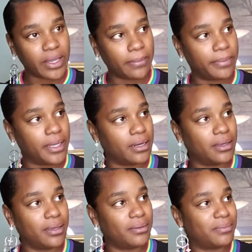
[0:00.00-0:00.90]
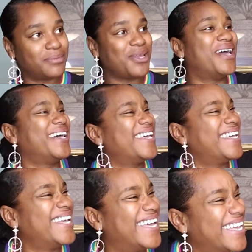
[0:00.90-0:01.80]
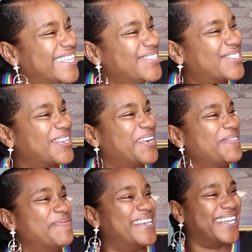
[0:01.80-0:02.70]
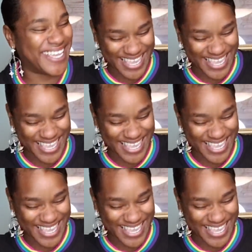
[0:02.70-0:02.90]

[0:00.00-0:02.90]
I can pick it up. You scared me.